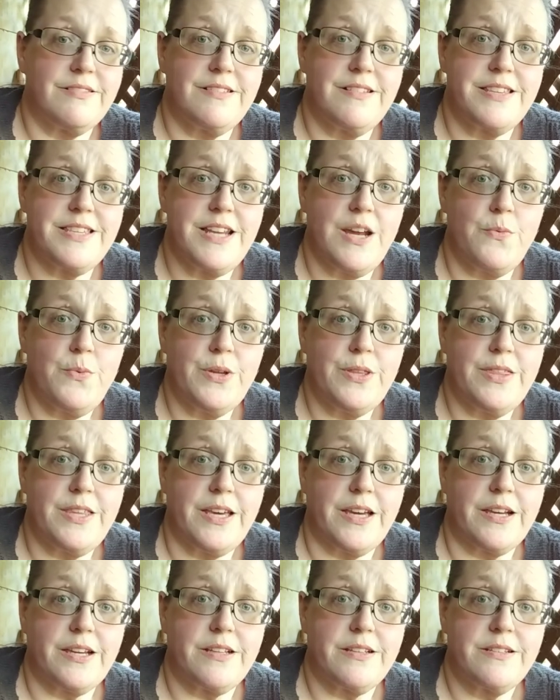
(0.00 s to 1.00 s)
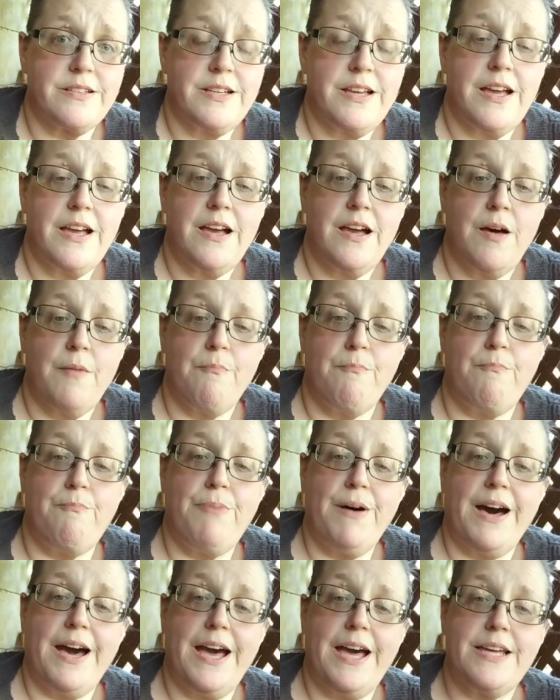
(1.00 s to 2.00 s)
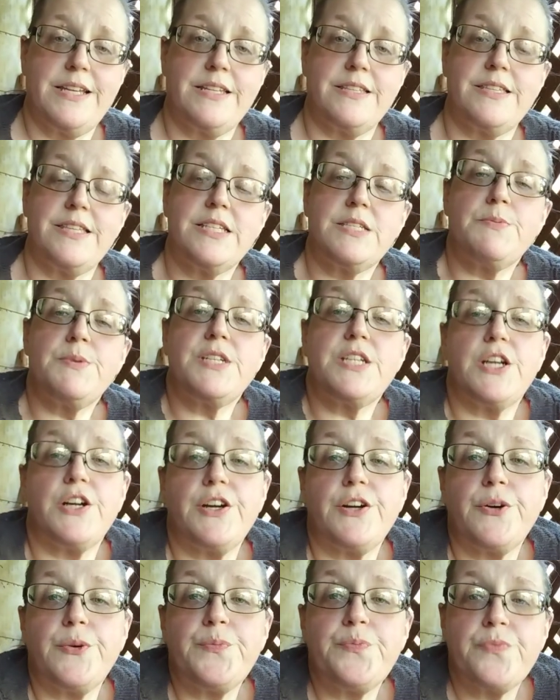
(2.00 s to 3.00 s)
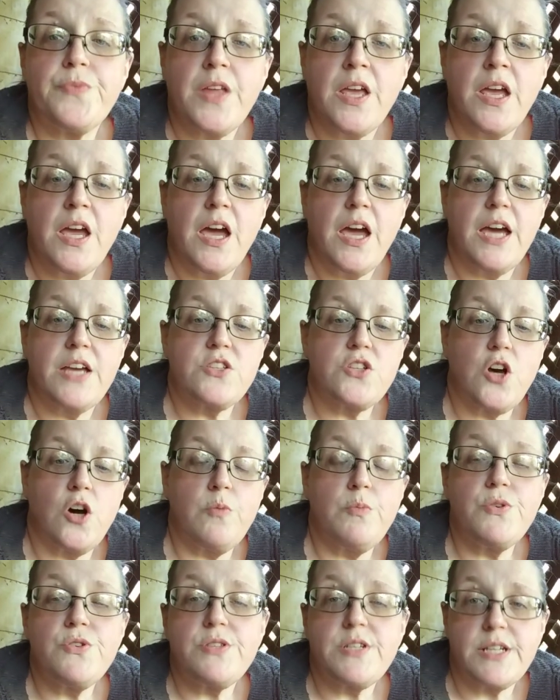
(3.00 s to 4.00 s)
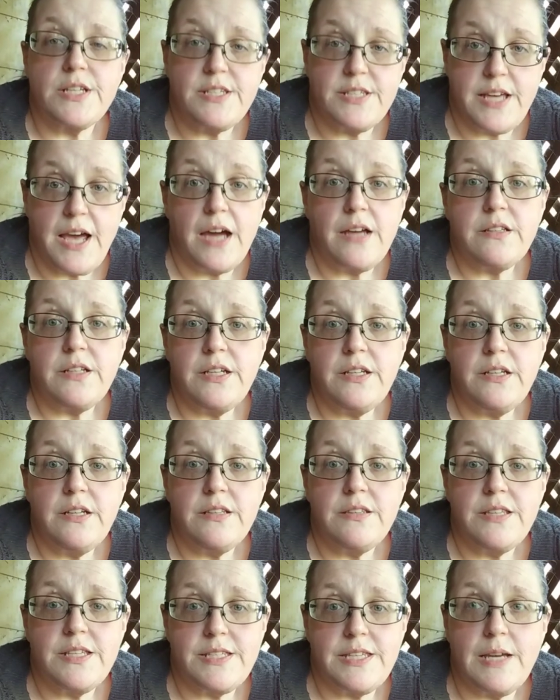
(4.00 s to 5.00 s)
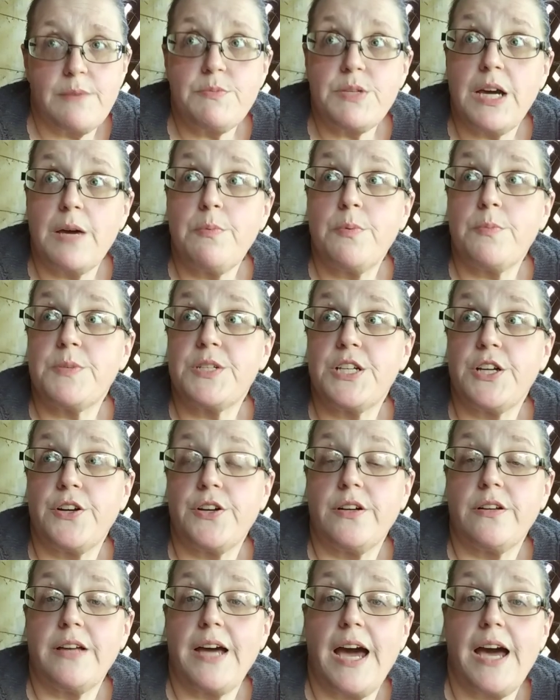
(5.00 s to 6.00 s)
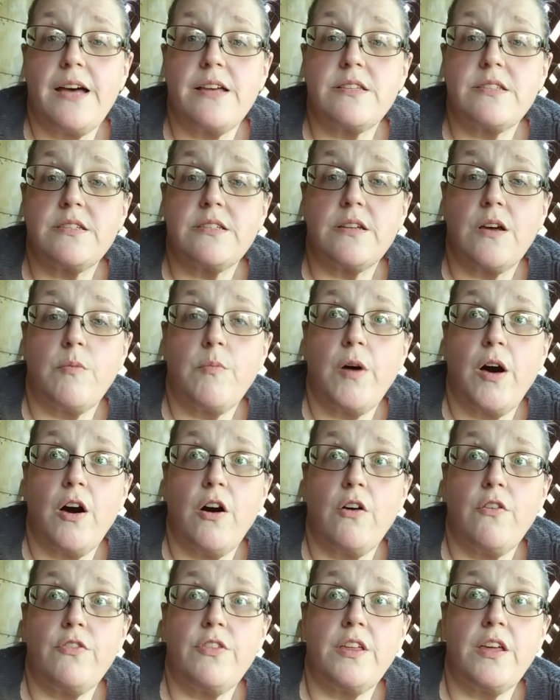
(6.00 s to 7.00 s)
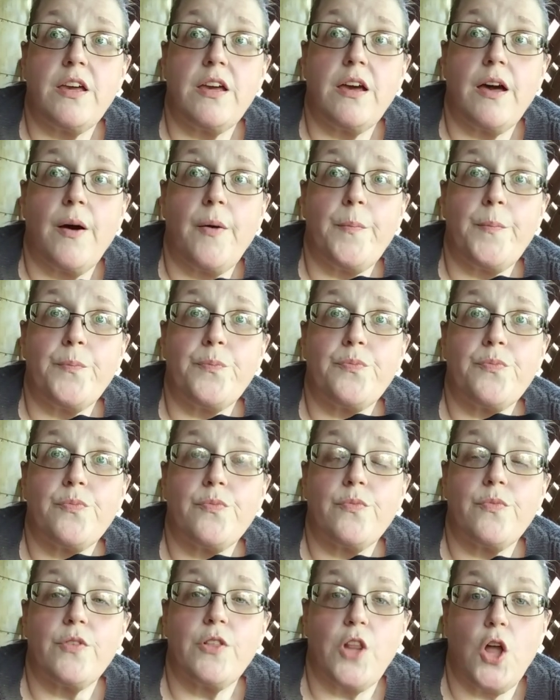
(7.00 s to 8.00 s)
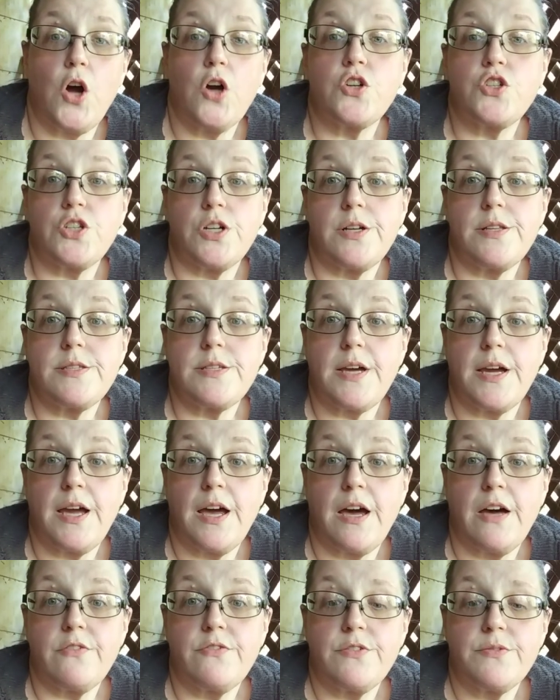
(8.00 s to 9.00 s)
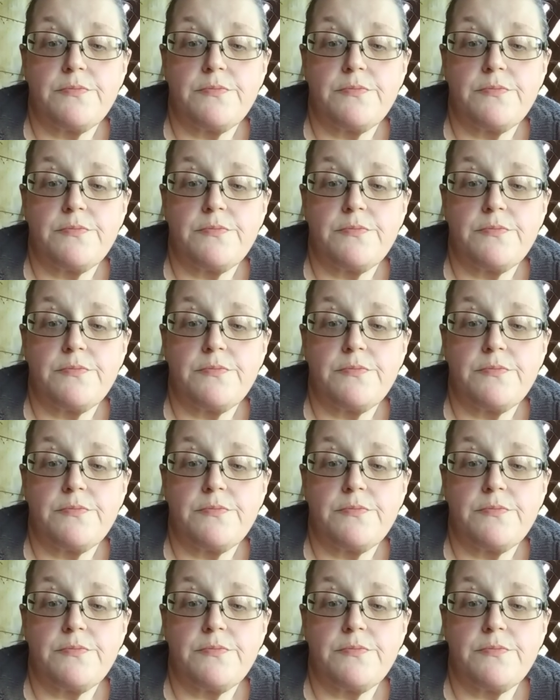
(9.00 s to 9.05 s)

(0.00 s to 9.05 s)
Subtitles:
It's not real thick. But this material is almost exactly the same type of material as some of the long johns I have.